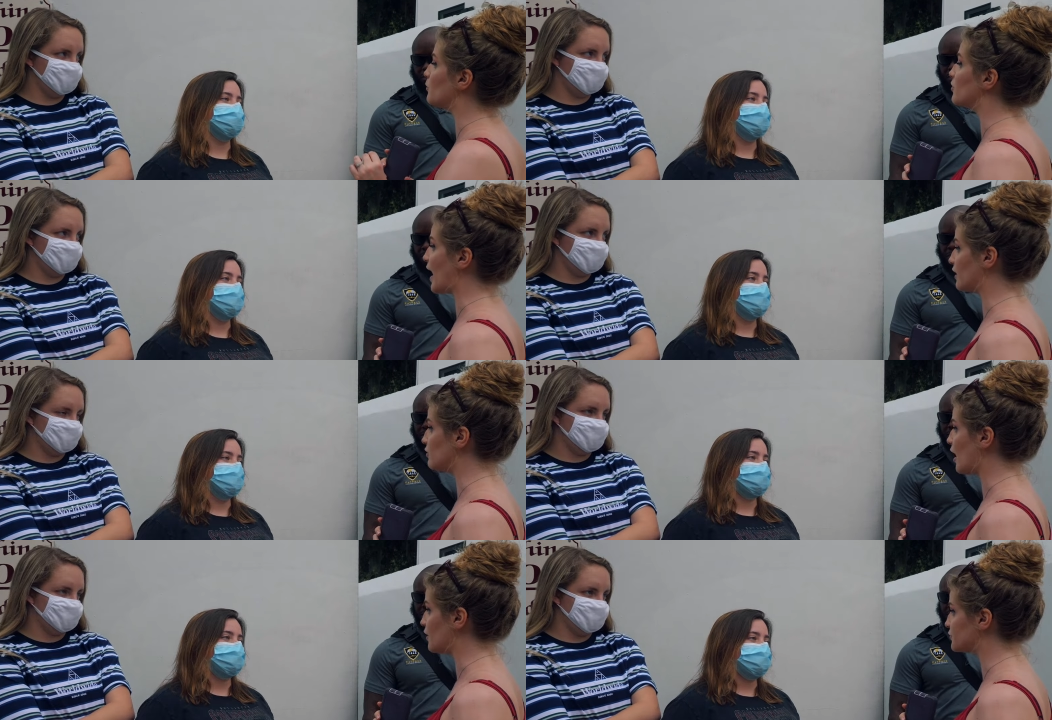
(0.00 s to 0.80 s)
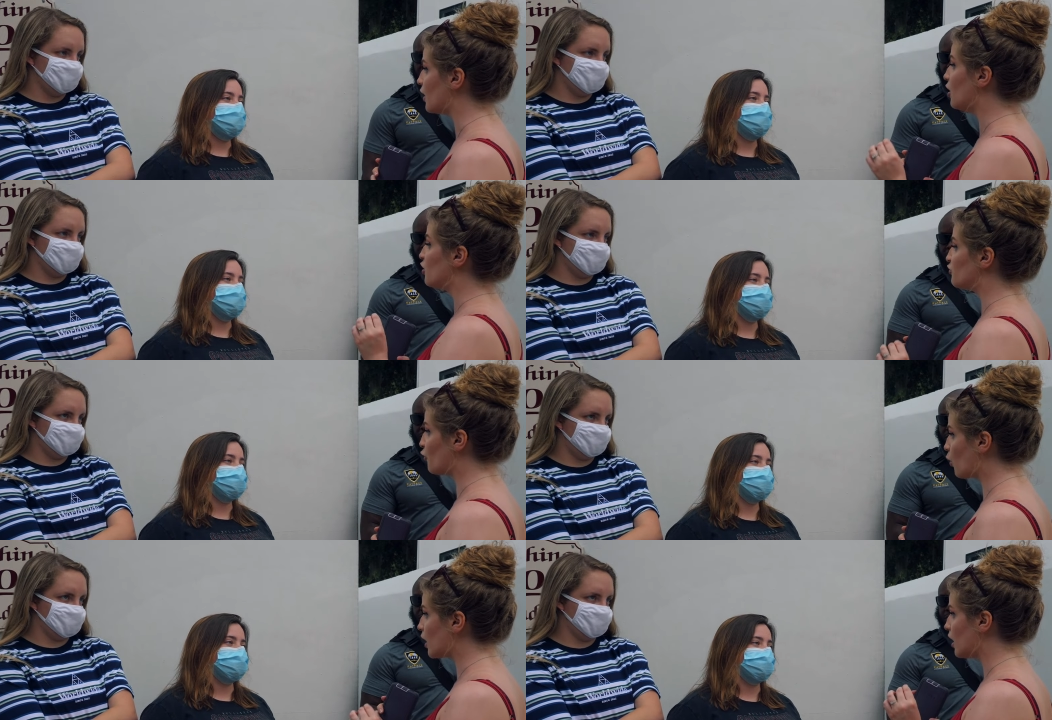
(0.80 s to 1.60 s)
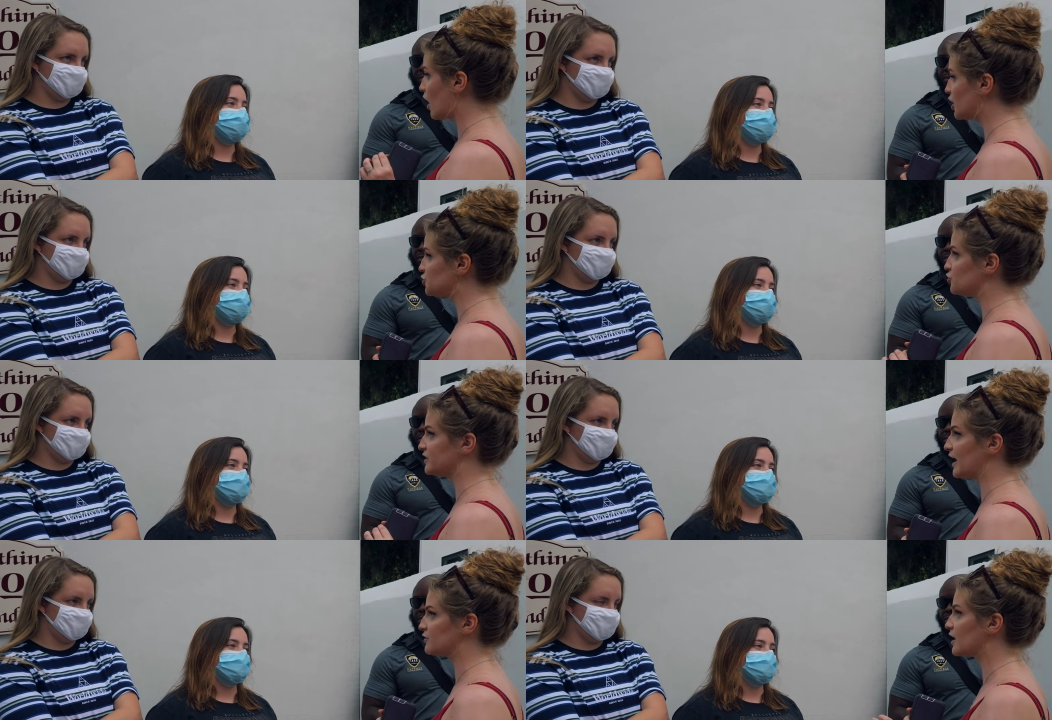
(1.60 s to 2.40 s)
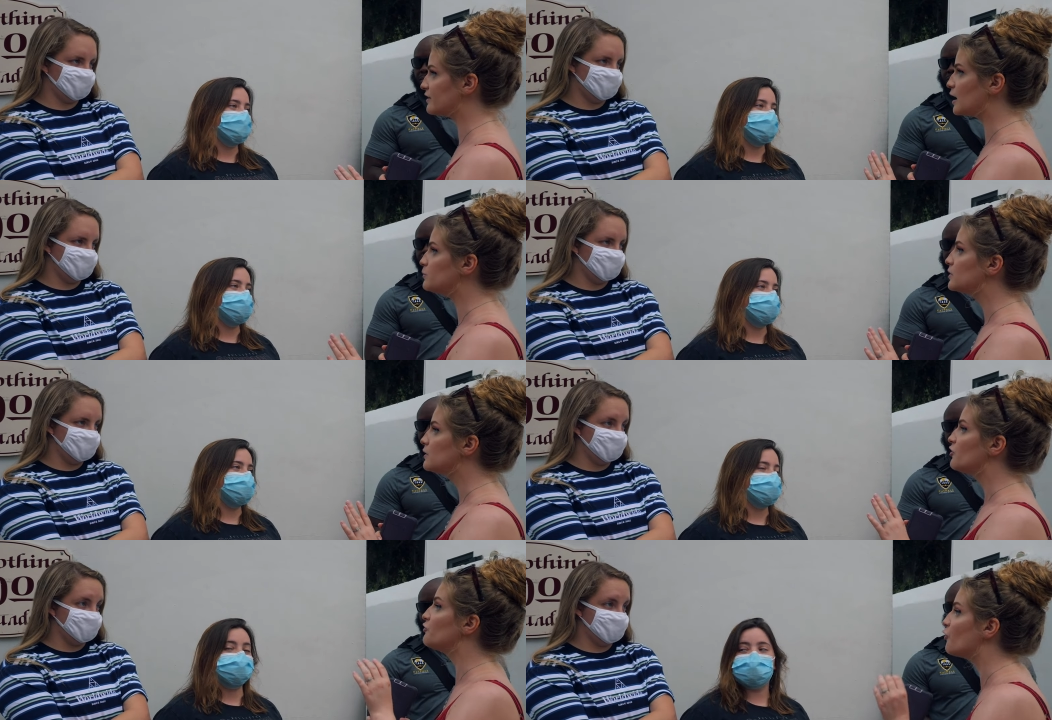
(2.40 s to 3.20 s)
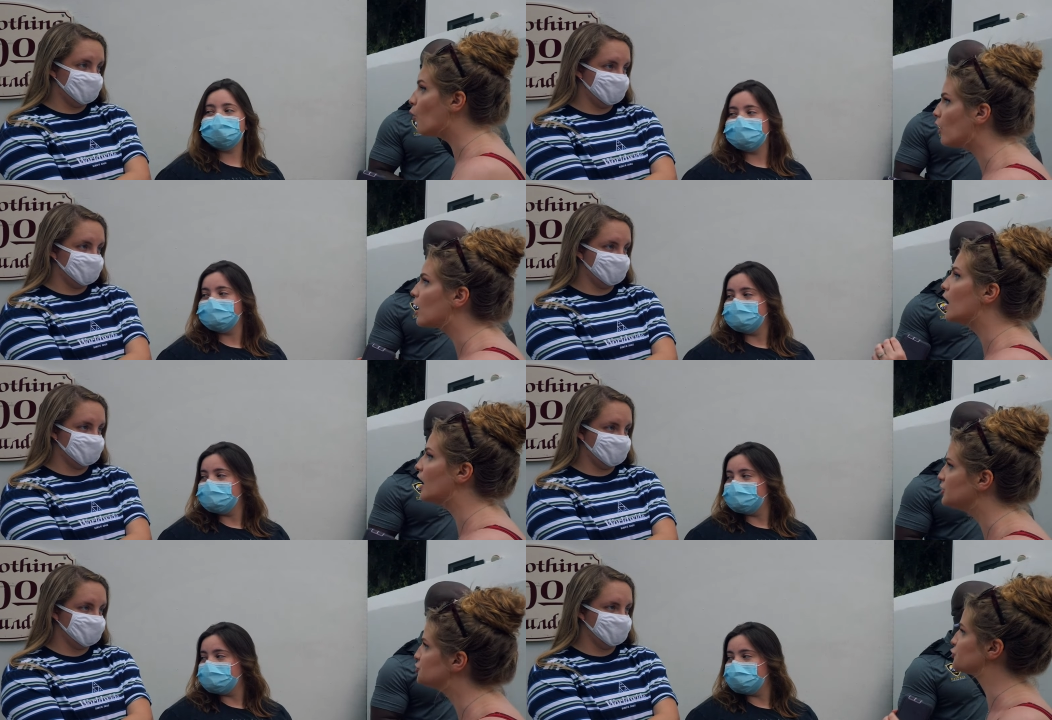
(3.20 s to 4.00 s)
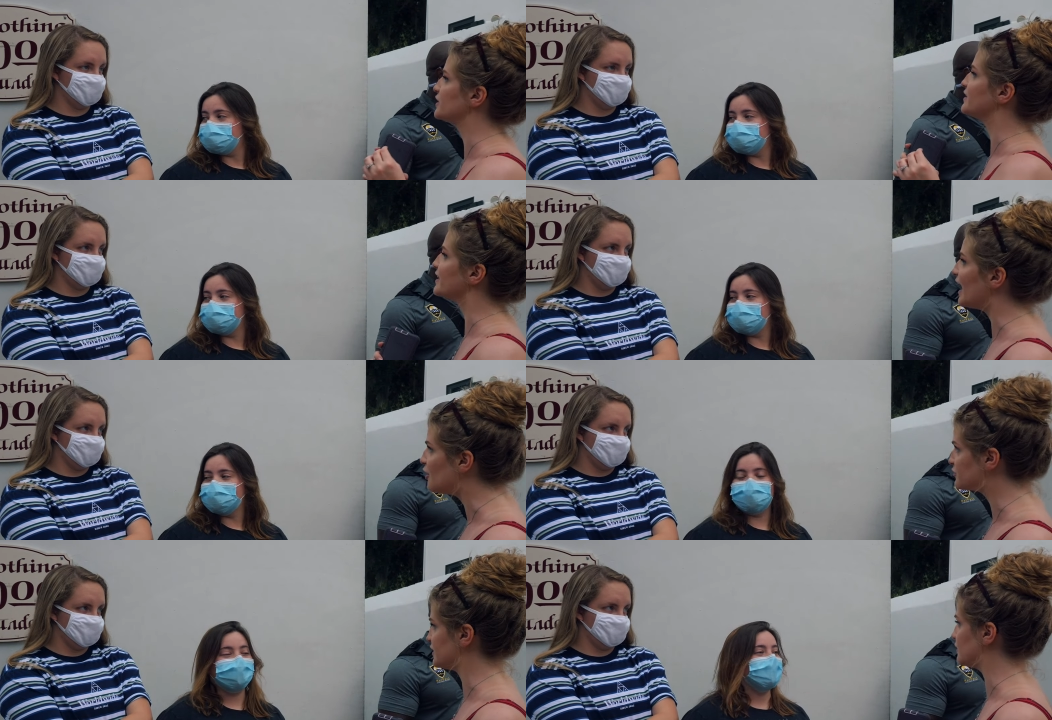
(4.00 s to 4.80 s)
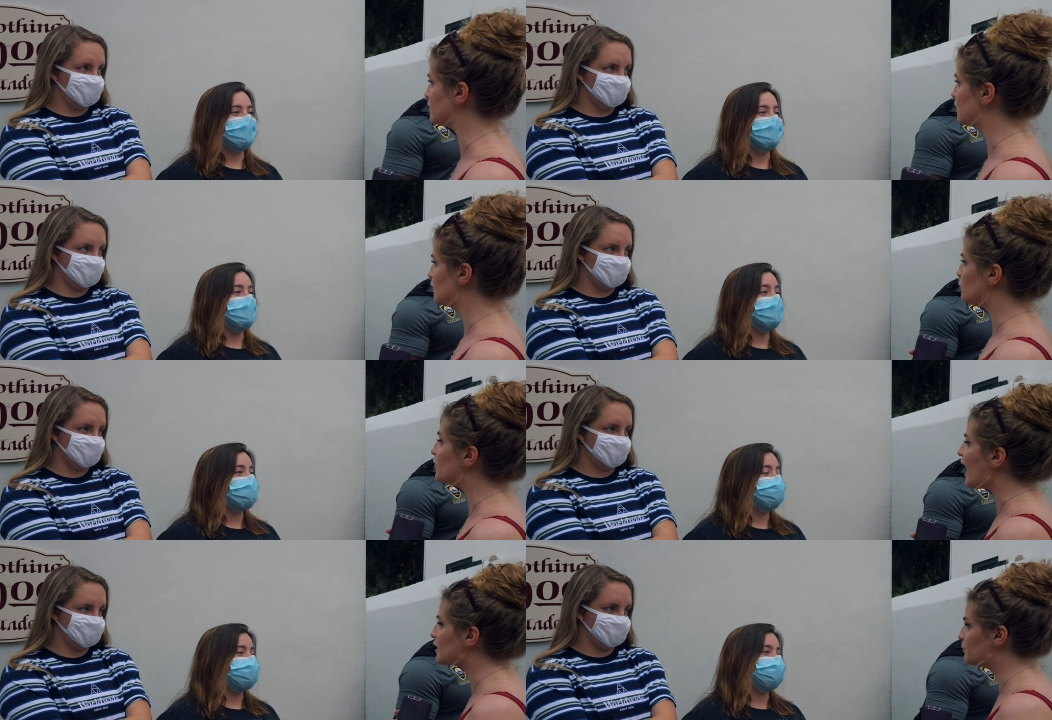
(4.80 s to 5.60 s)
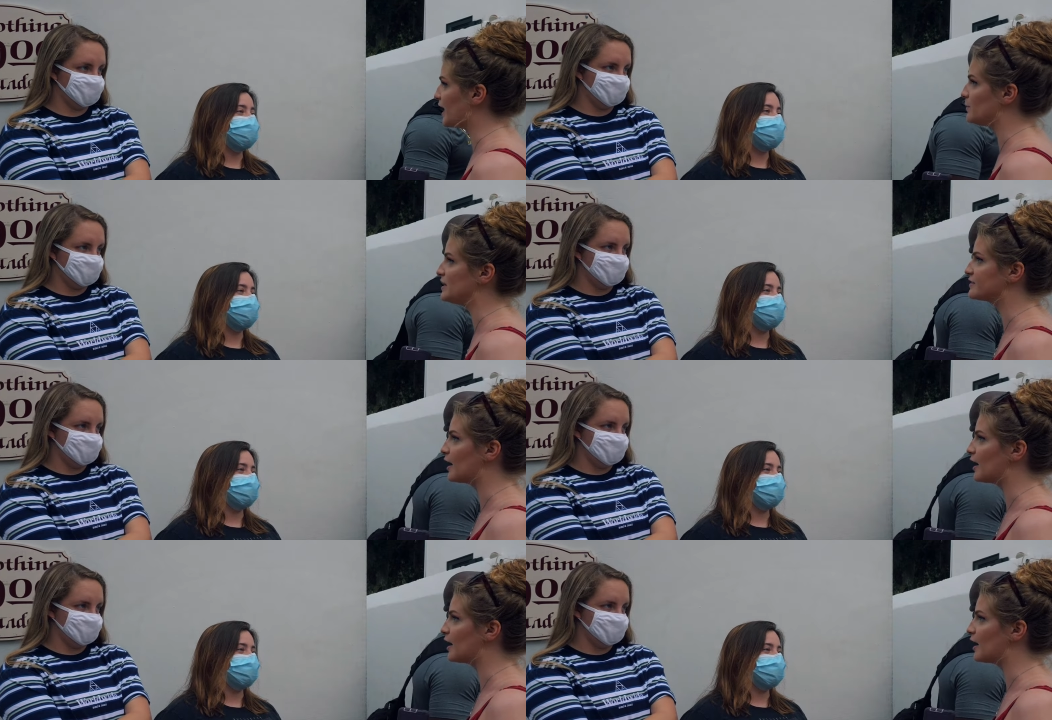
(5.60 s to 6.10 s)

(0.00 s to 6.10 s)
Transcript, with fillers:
Speaker 1: about black lives. 400,000. Guys, I'm 400,000 black babies